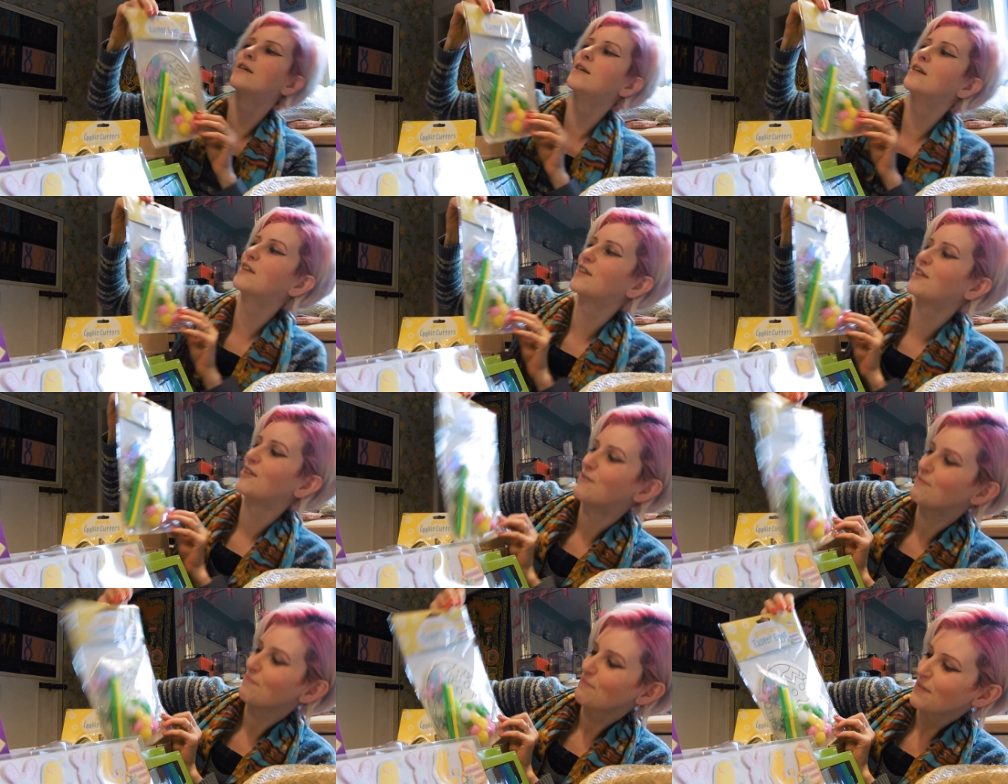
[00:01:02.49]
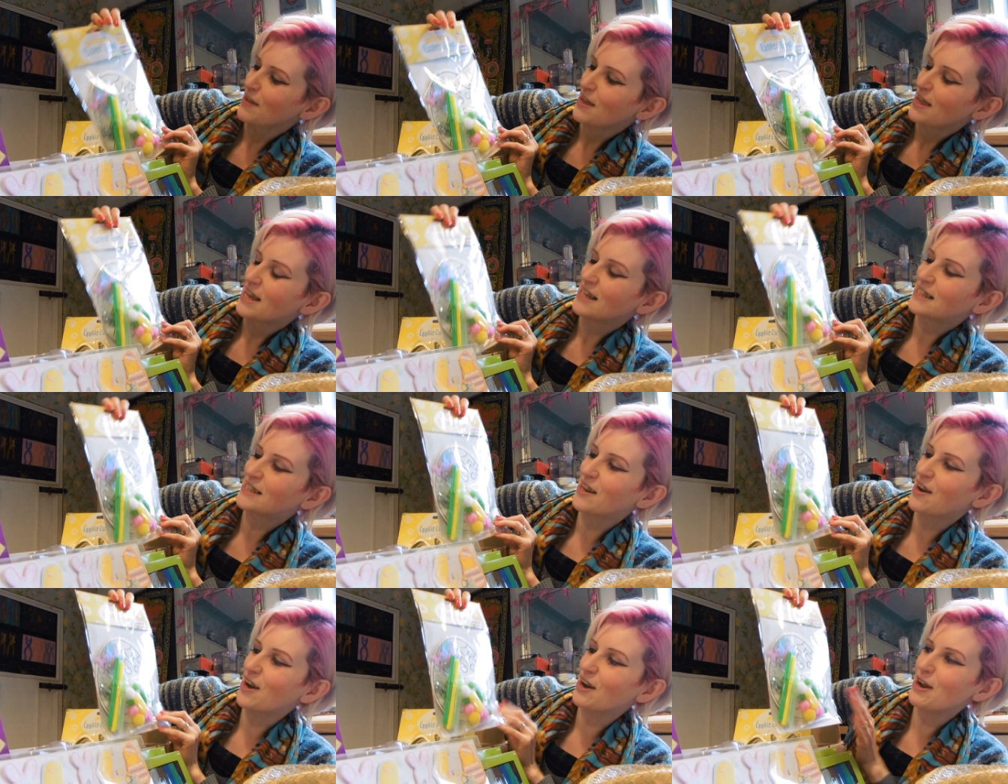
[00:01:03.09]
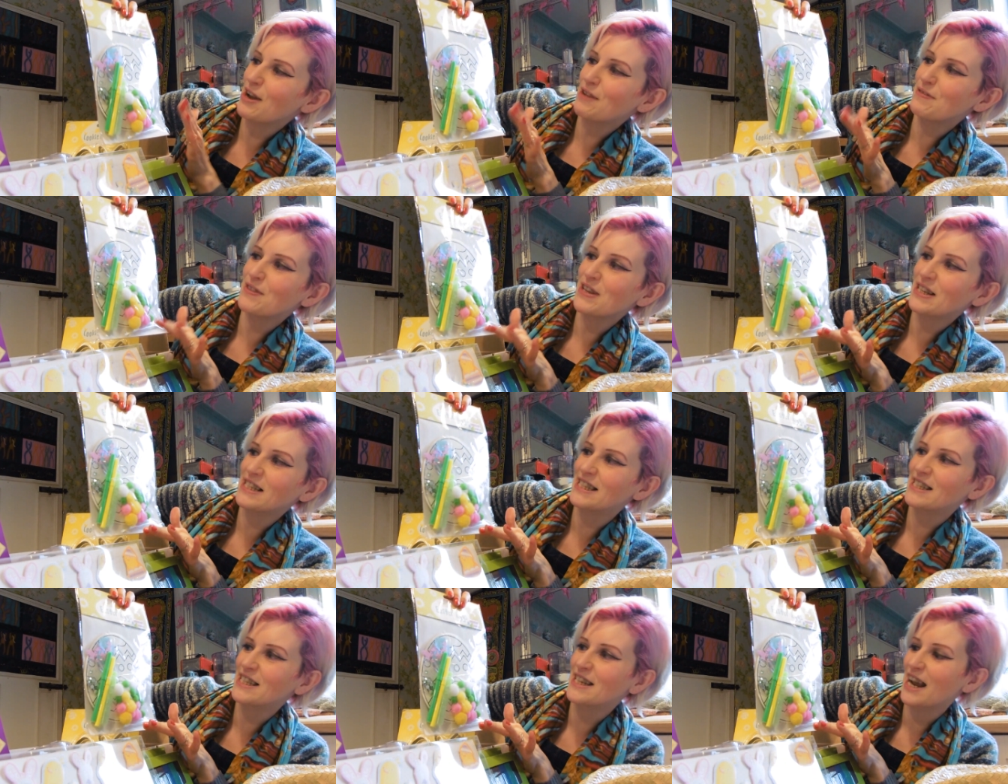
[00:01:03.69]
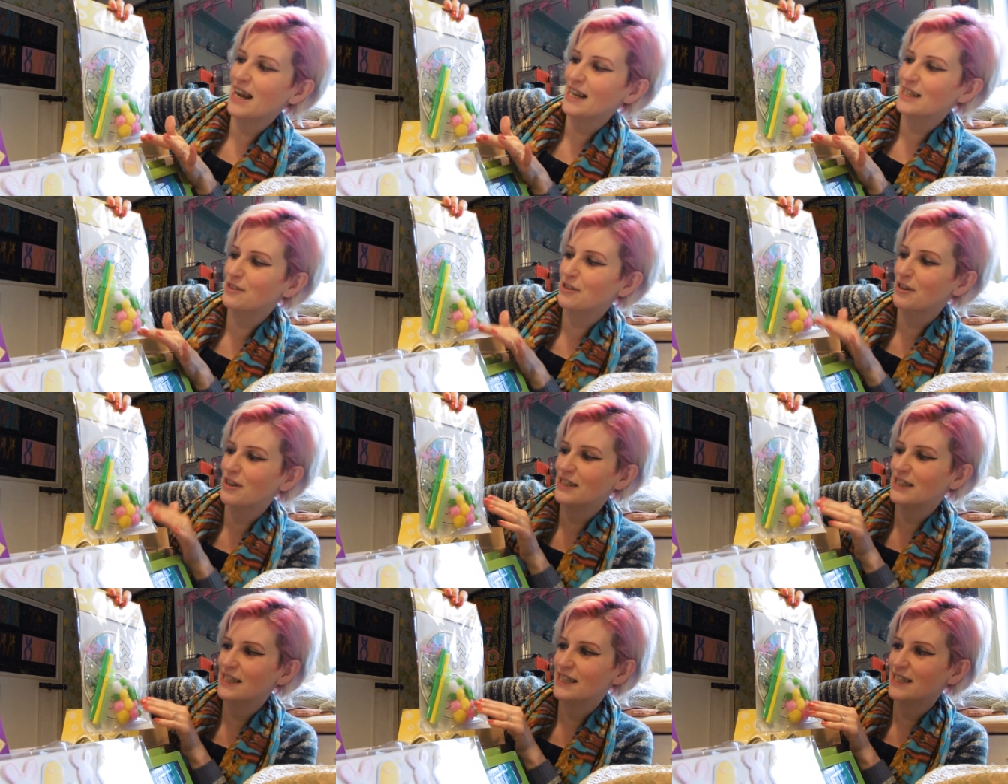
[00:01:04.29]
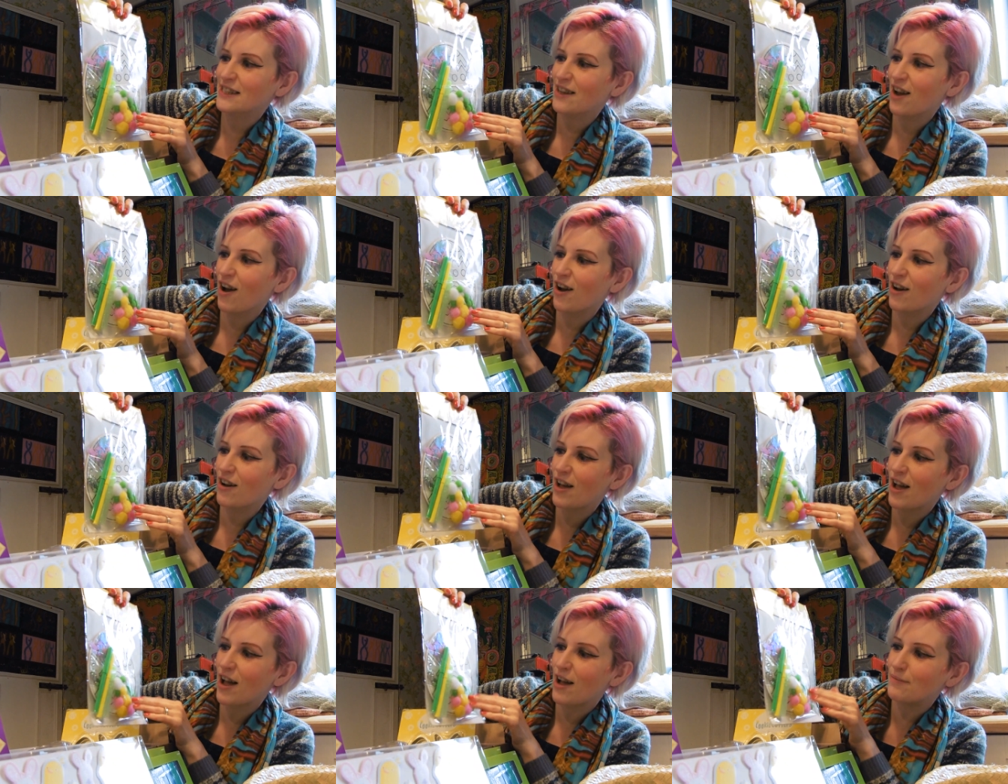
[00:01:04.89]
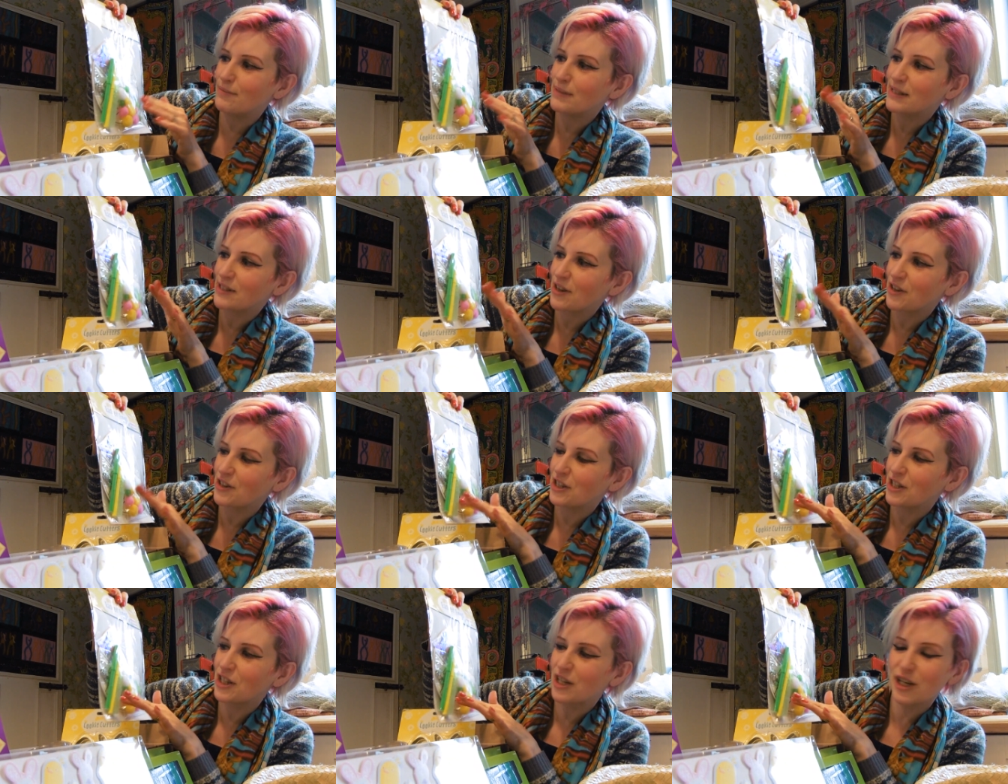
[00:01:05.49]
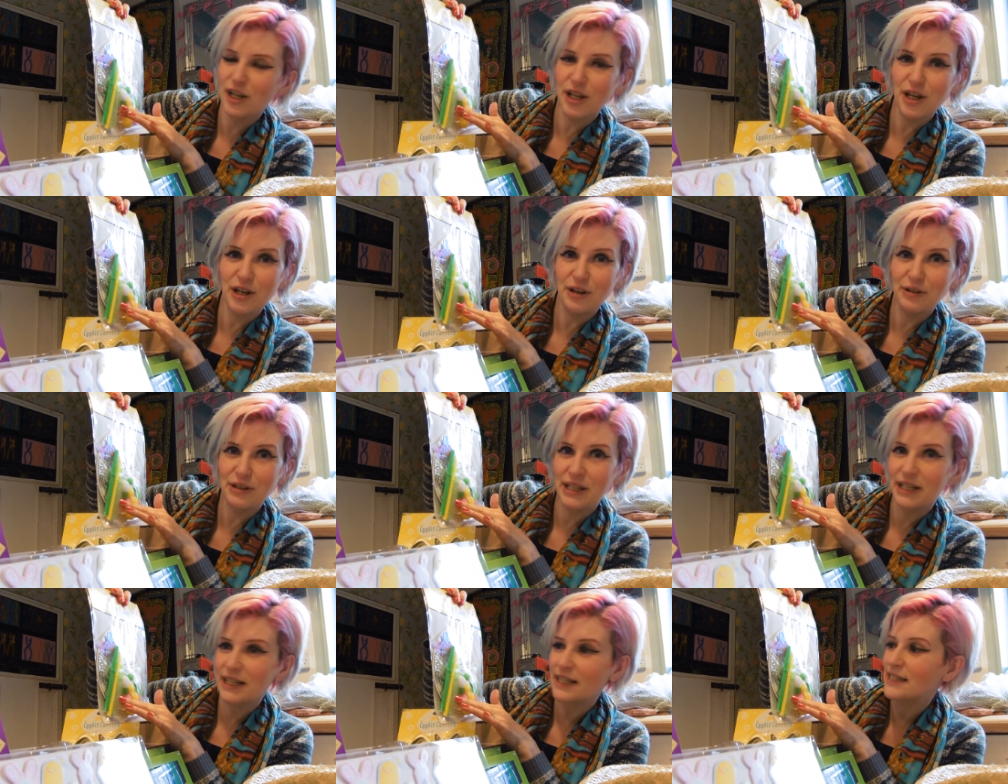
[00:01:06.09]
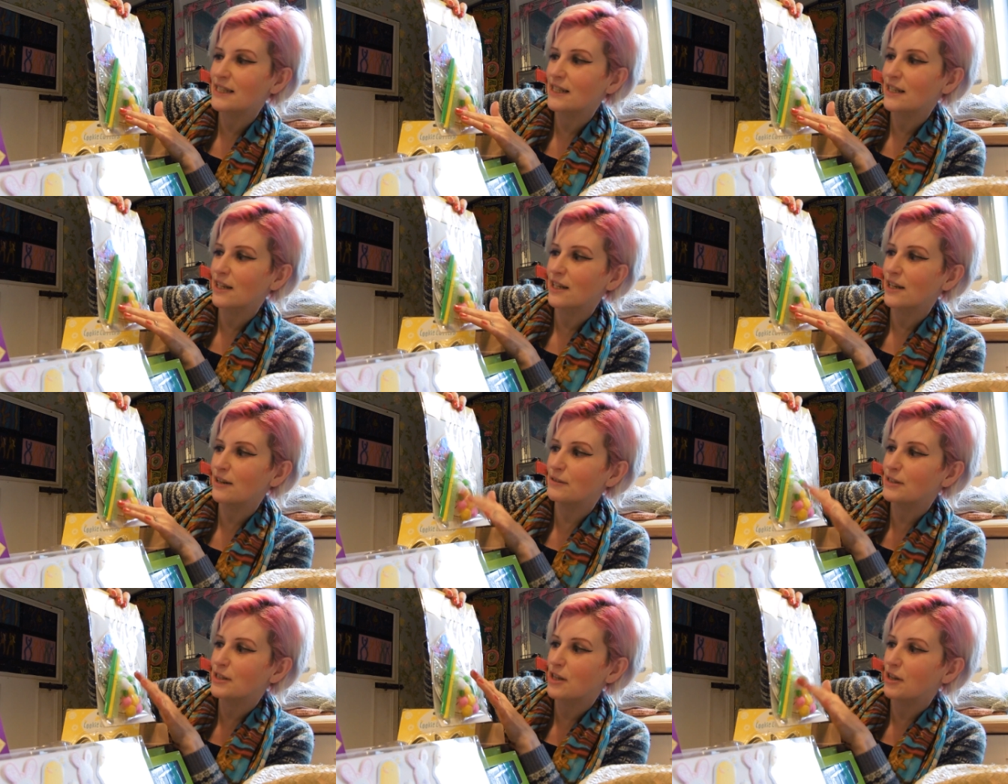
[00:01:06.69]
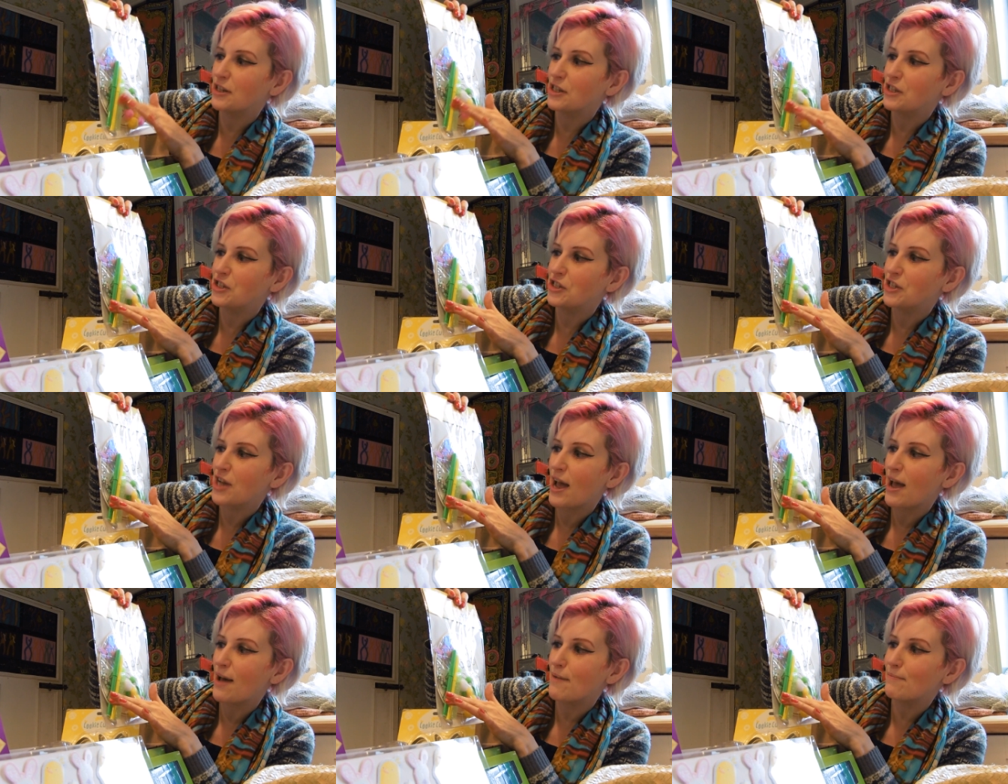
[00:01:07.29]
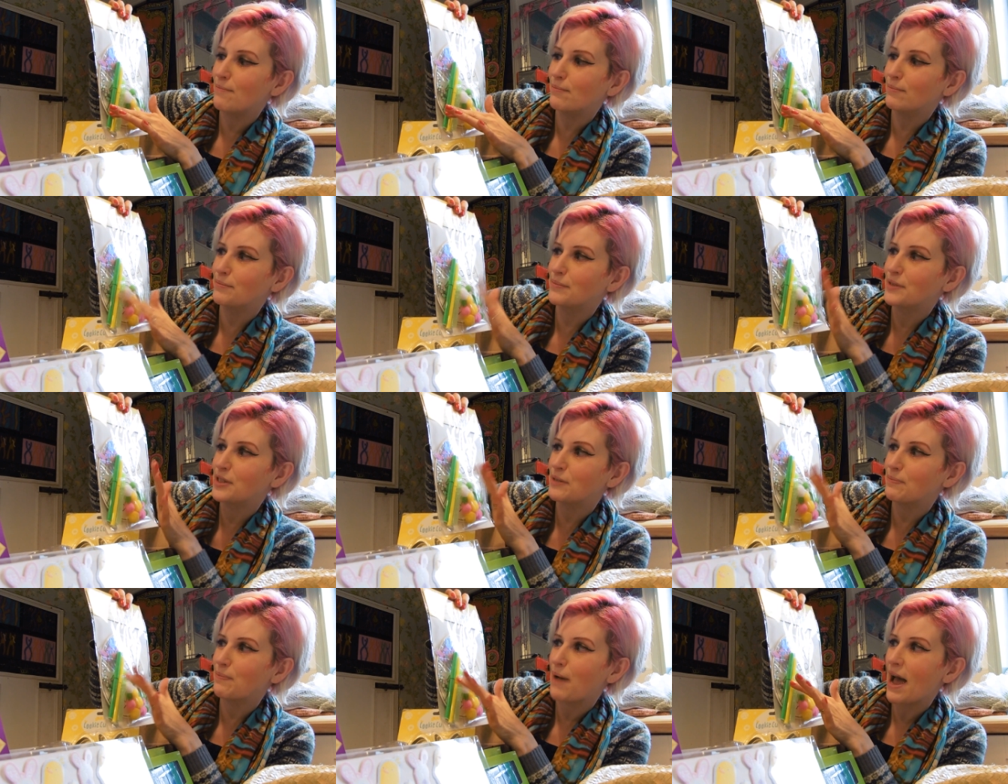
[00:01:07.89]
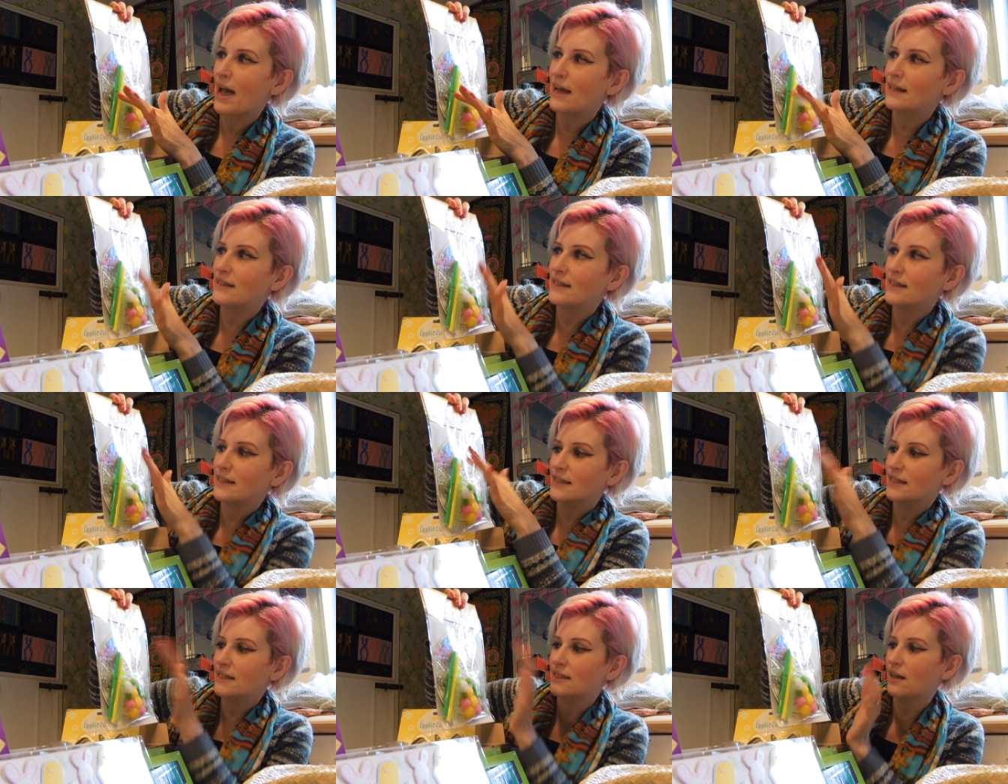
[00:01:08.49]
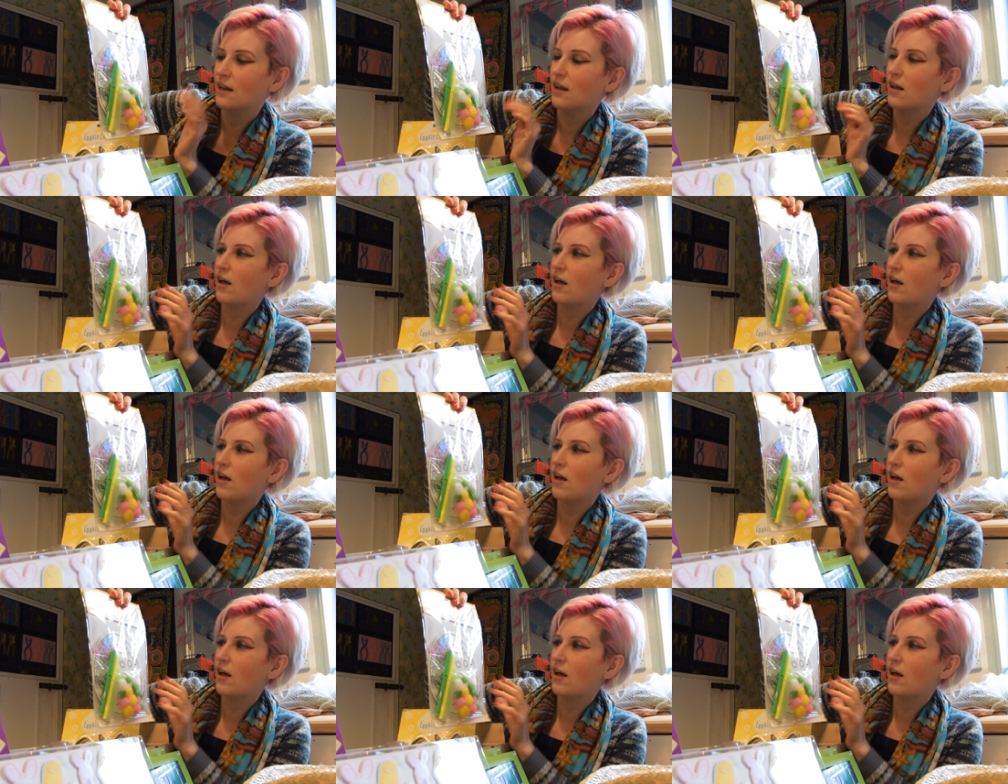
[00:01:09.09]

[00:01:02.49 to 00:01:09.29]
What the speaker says: So this is a nice one because it's got your glue, your glitter glue, it's got your gems, your pens,